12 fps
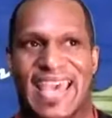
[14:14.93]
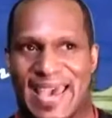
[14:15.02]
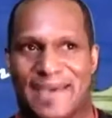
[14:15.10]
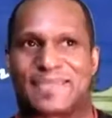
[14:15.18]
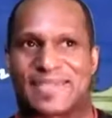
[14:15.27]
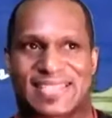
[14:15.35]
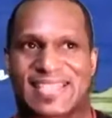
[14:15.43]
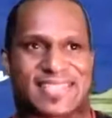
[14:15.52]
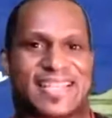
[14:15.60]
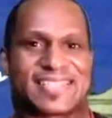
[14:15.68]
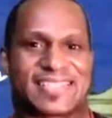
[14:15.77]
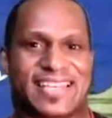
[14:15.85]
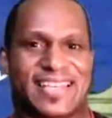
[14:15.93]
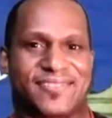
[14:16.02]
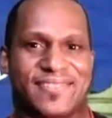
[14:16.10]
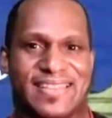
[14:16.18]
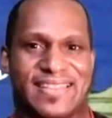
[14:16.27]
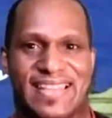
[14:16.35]
am a sex
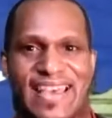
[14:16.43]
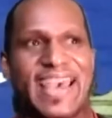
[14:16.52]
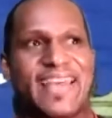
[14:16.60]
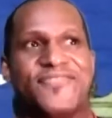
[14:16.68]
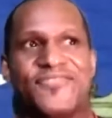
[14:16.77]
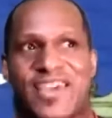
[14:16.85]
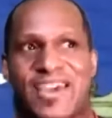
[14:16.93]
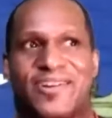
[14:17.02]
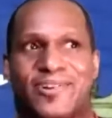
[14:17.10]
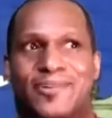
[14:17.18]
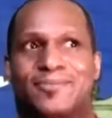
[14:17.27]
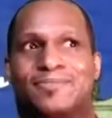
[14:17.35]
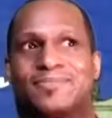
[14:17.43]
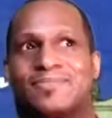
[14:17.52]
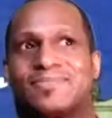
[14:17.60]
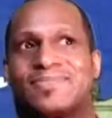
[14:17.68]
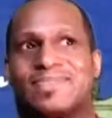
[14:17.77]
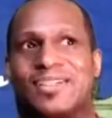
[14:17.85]
educator, and they're,
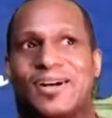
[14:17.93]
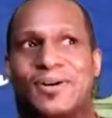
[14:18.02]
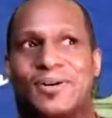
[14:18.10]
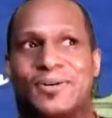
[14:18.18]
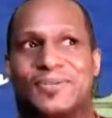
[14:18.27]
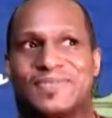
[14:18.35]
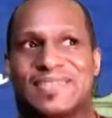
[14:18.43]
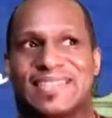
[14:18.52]
you know,